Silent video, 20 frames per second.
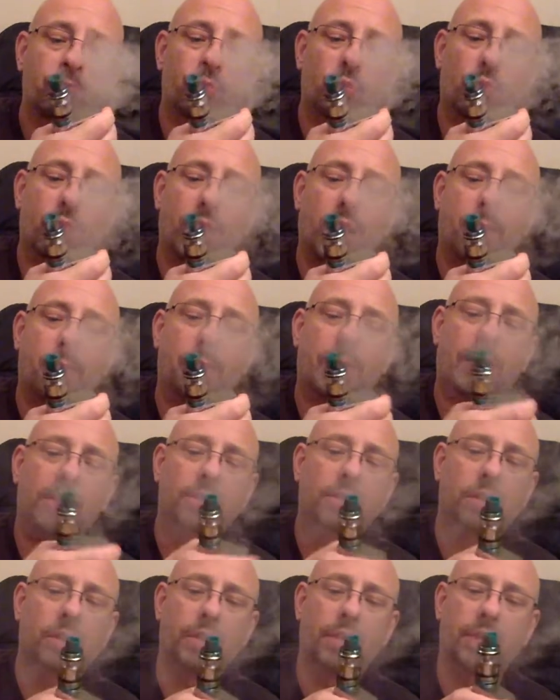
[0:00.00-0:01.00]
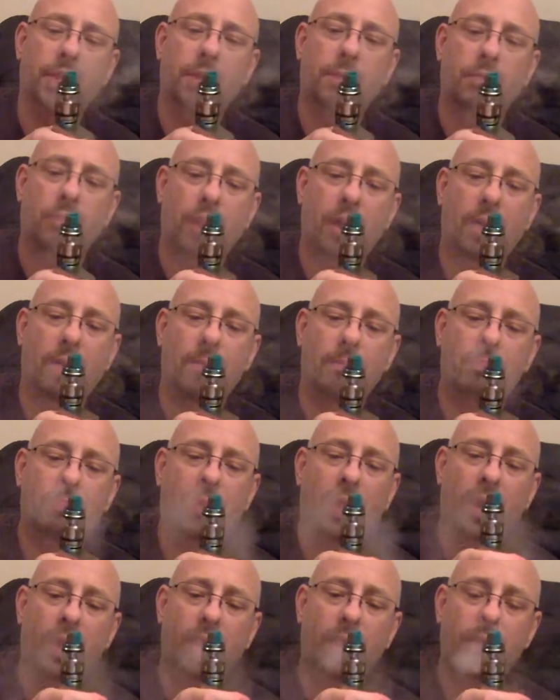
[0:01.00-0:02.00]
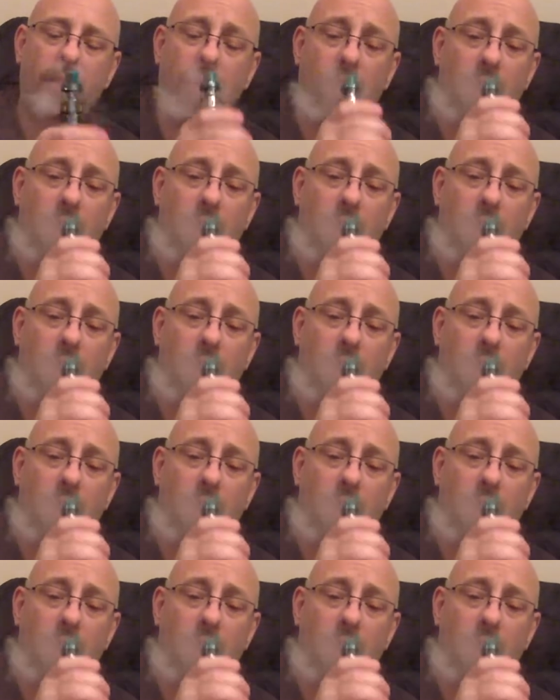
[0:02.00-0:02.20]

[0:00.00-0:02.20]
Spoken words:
We got past the leaking problem, and